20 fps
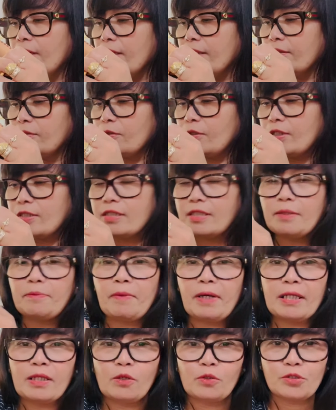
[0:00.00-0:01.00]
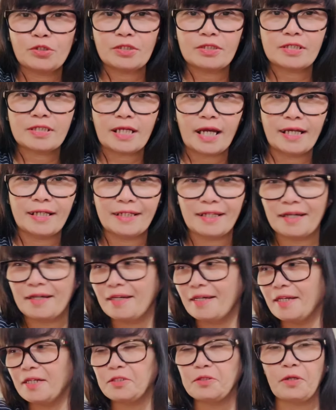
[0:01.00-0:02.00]
you can see my lotion's kind of
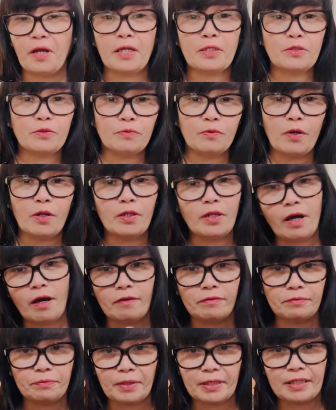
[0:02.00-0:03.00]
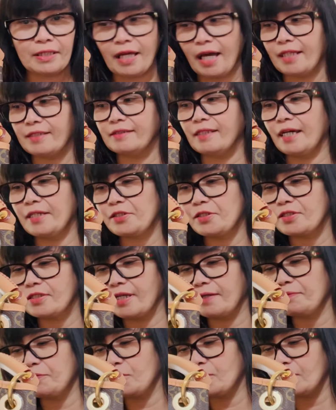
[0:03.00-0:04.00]
trying to fall off, but not. I just
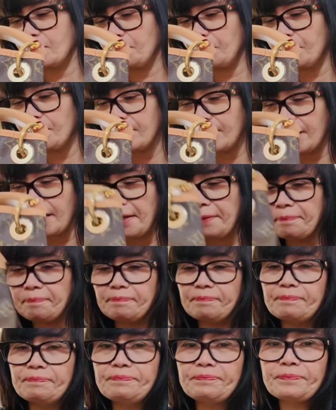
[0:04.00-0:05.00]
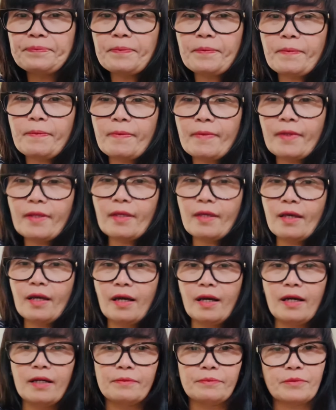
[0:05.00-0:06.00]
have to zipper it up.
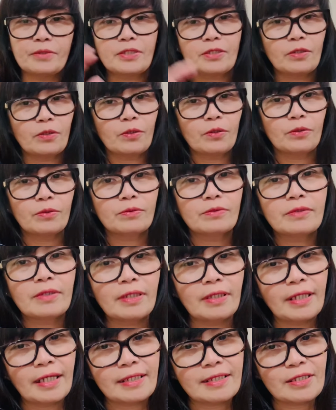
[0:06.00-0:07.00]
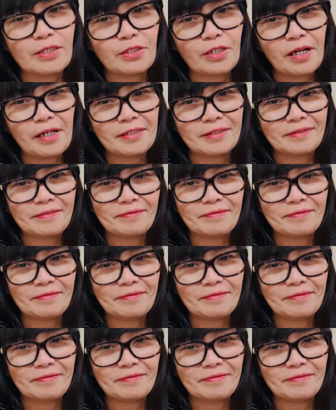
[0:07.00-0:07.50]
So let's start.